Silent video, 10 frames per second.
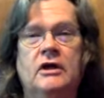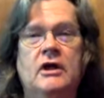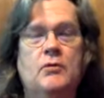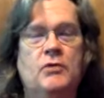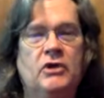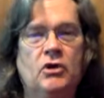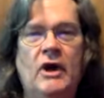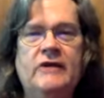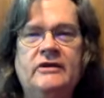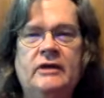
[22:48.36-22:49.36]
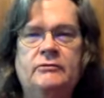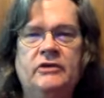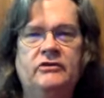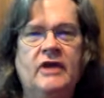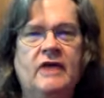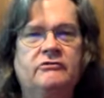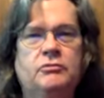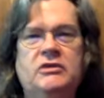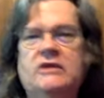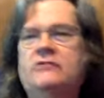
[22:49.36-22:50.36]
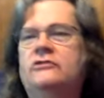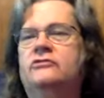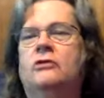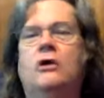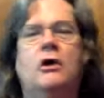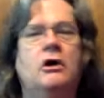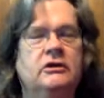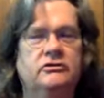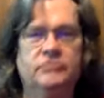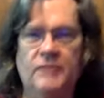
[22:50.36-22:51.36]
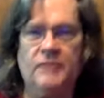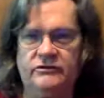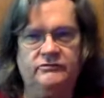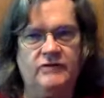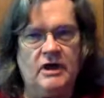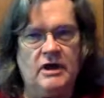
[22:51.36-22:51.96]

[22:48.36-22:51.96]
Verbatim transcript: But quiet time doesn't have to be this long, expansive time.